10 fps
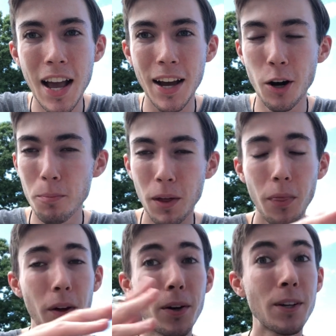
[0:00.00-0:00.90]
I hope
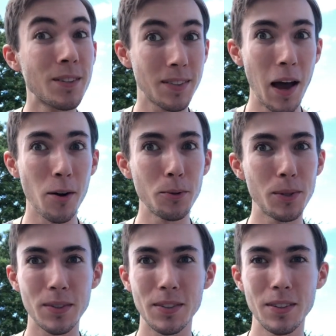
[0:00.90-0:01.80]
that the
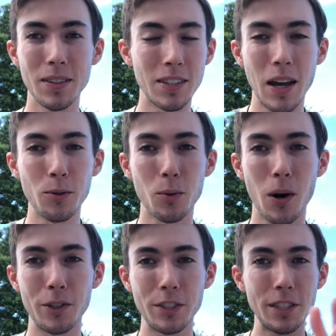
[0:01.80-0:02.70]
sound
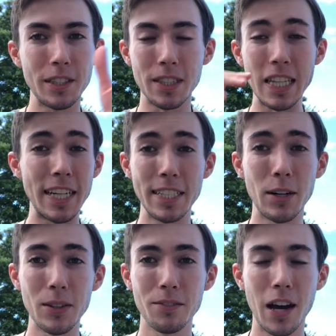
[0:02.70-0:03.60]
quality and light and
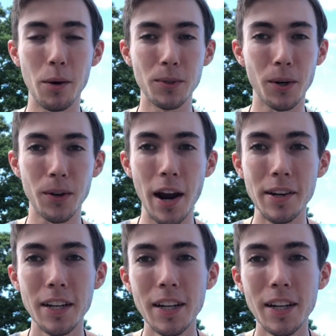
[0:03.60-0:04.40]
all of that was all right.